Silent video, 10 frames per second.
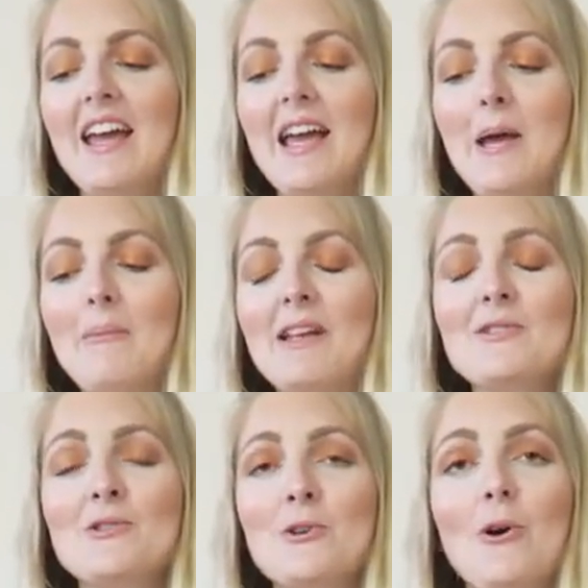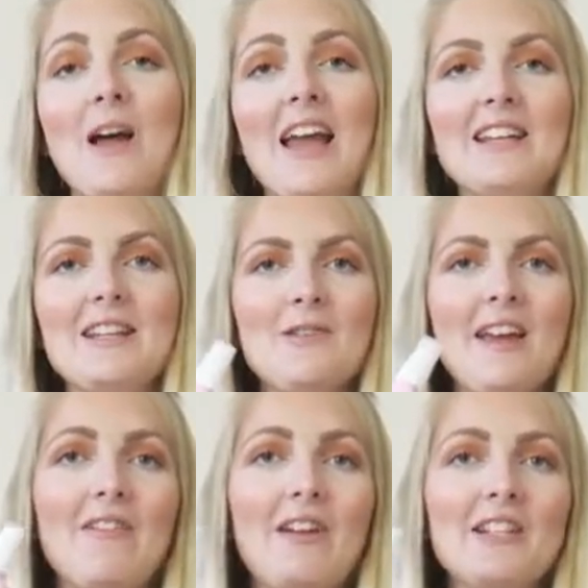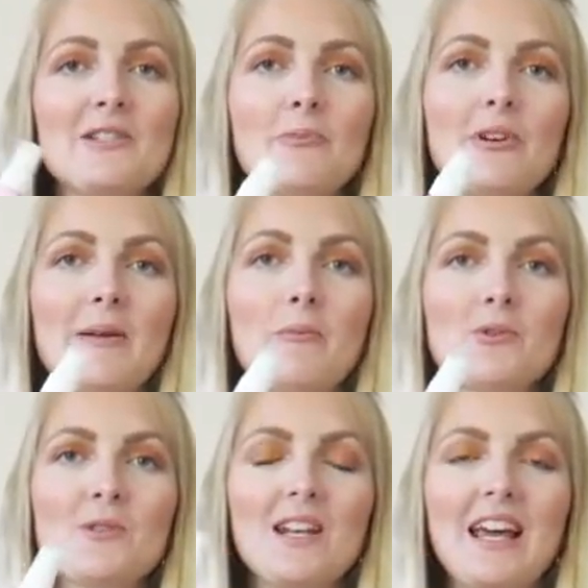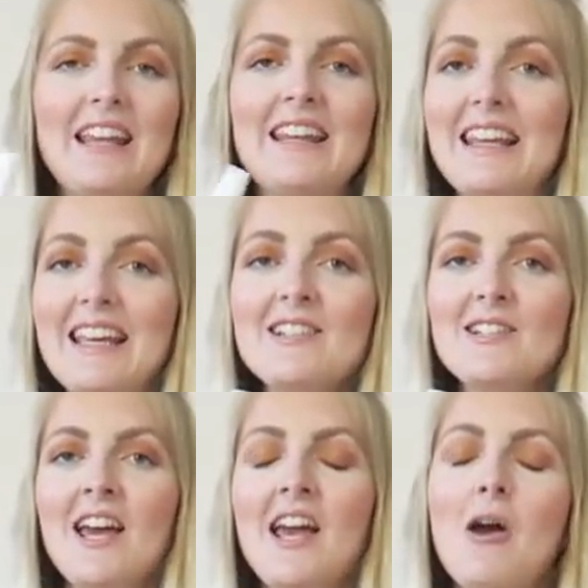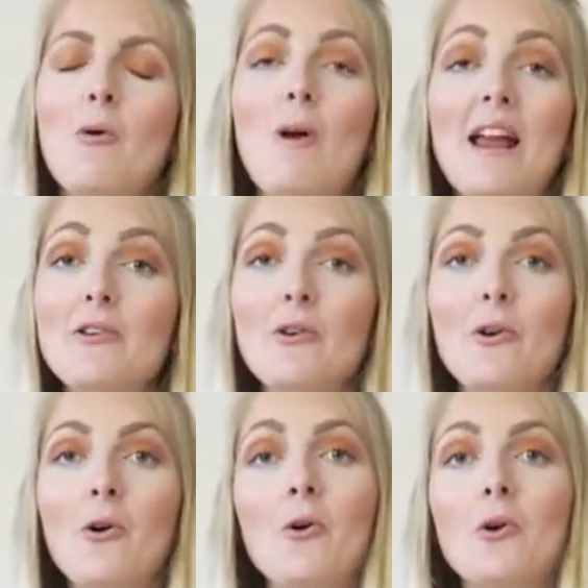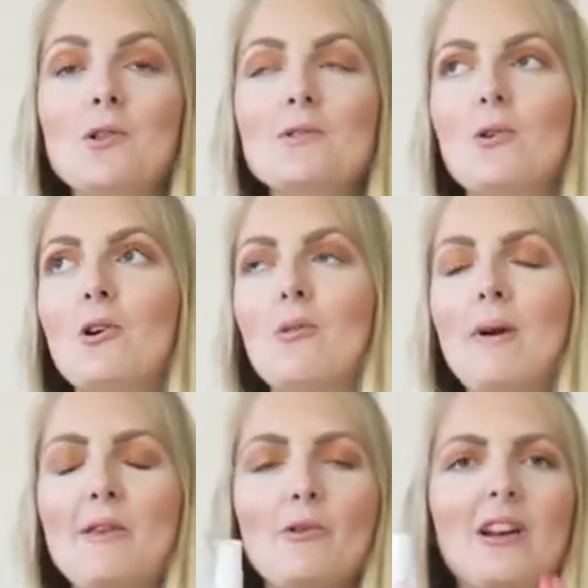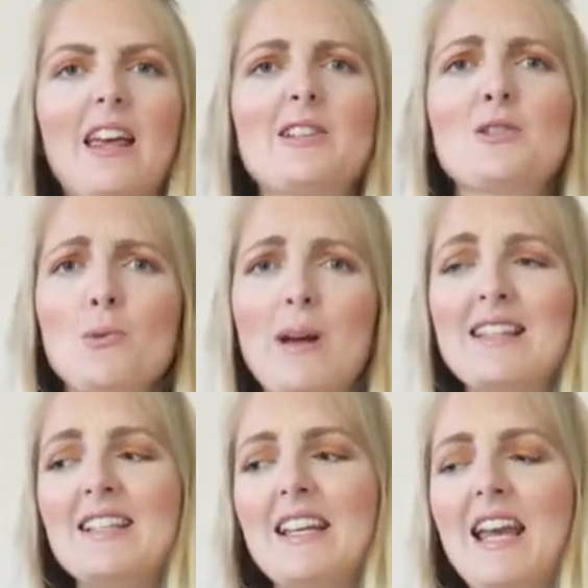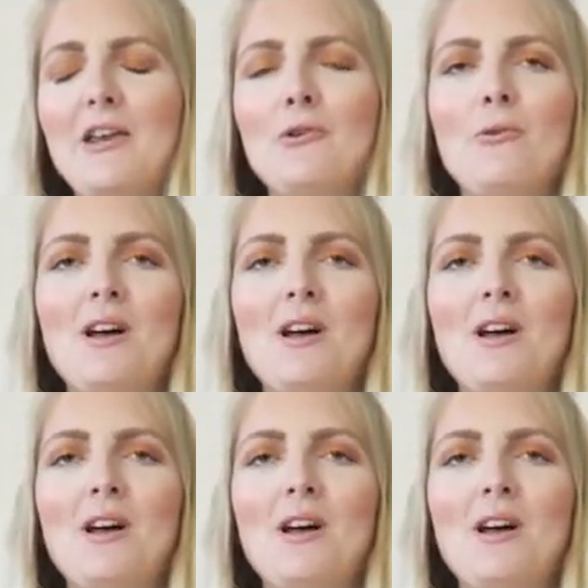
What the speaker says: it's so handy to have a spray bottle like this when you're hot or when you're like sweaty and you